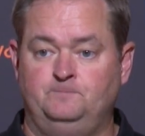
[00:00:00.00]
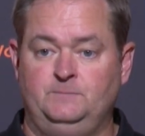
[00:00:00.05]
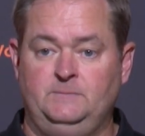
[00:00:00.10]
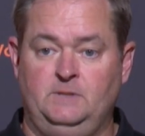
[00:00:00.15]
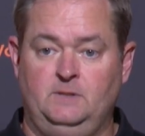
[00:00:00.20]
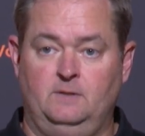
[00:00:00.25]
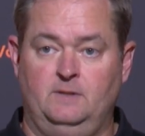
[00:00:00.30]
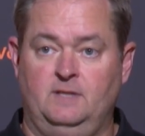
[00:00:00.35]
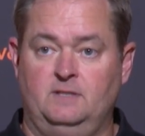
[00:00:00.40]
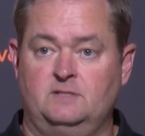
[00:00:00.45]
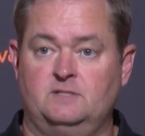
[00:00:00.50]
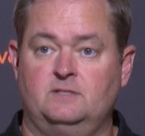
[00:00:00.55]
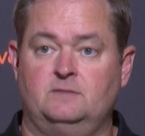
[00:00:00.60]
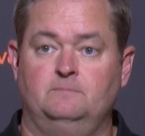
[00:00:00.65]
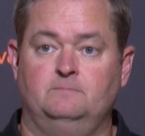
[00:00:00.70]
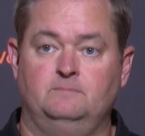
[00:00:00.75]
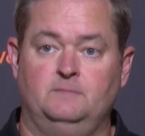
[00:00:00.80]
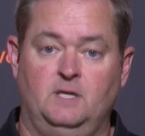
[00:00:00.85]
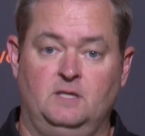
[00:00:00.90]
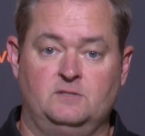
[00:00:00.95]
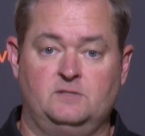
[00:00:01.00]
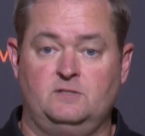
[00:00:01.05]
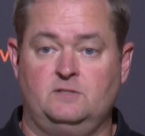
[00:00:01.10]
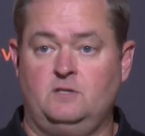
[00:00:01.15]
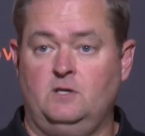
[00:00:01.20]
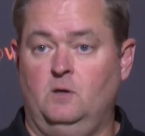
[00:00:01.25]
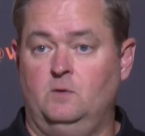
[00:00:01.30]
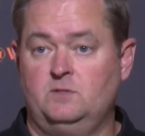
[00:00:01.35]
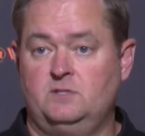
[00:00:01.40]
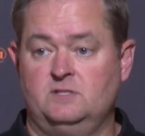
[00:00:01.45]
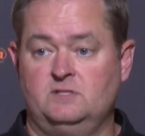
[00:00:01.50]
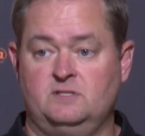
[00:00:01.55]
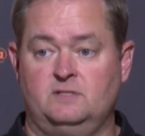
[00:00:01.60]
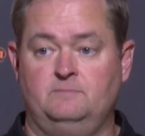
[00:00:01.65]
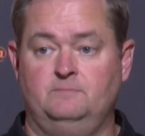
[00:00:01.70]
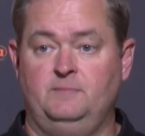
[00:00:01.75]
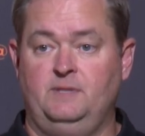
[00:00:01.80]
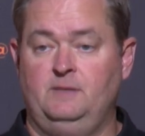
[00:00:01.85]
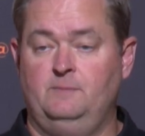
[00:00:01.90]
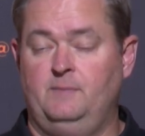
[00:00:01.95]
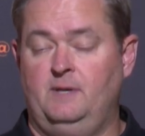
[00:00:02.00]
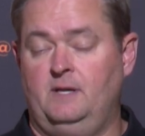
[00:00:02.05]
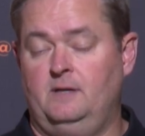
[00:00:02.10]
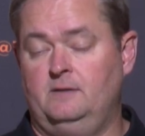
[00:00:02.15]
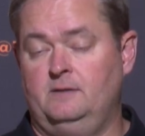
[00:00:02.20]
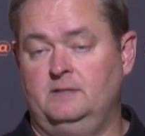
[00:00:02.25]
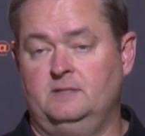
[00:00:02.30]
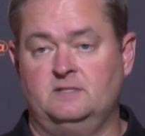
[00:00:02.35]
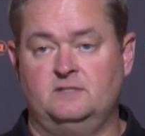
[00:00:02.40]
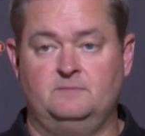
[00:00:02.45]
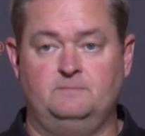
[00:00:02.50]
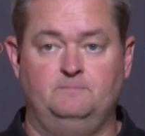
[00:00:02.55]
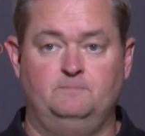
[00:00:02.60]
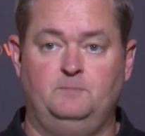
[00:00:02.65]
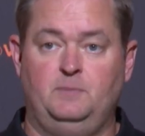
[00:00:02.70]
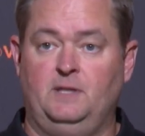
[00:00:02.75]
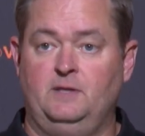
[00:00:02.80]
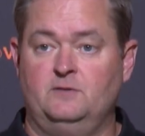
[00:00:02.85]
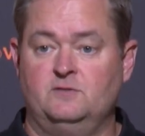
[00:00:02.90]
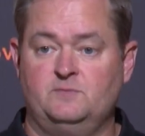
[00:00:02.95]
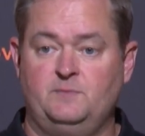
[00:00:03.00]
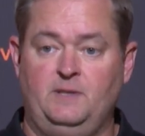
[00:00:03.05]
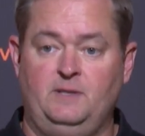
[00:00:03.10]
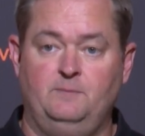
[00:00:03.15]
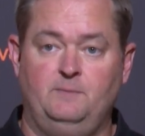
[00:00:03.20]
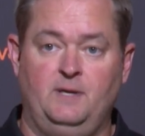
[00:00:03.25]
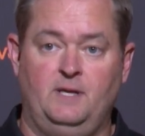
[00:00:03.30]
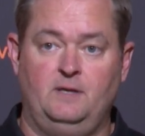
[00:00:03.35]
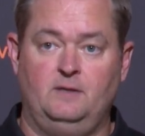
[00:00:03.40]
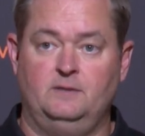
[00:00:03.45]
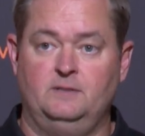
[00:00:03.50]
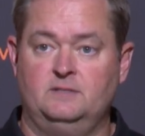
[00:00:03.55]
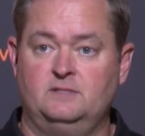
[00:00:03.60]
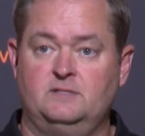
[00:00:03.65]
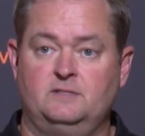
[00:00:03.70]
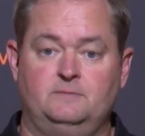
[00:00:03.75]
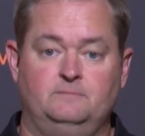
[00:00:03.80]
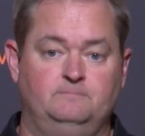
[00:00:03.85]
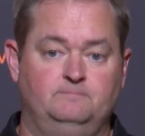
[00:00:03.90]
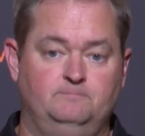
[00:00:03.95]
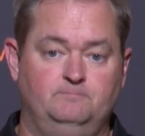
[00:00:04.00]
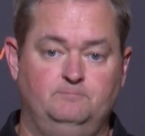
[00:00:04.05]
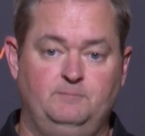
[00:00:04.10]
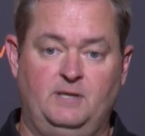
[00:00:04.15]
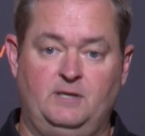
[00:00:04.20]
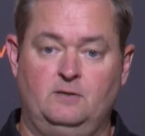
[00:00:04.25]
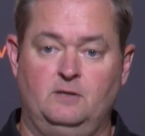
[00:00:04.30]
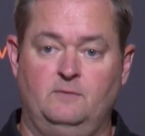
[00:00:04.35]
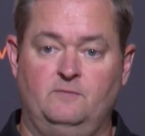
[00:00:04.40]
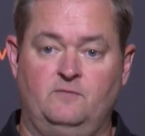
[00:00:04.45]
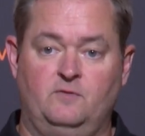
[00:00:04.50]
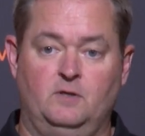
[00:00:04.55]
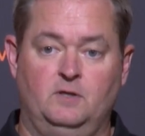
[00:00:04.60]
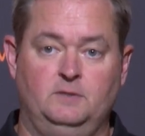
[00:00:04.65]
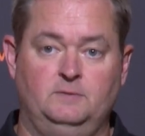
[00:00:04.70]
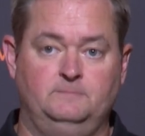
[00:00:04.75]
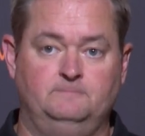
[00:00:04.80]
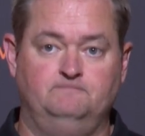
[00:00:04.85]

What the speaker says: you know, that's us coaches being better. It's players being better. It's better up front.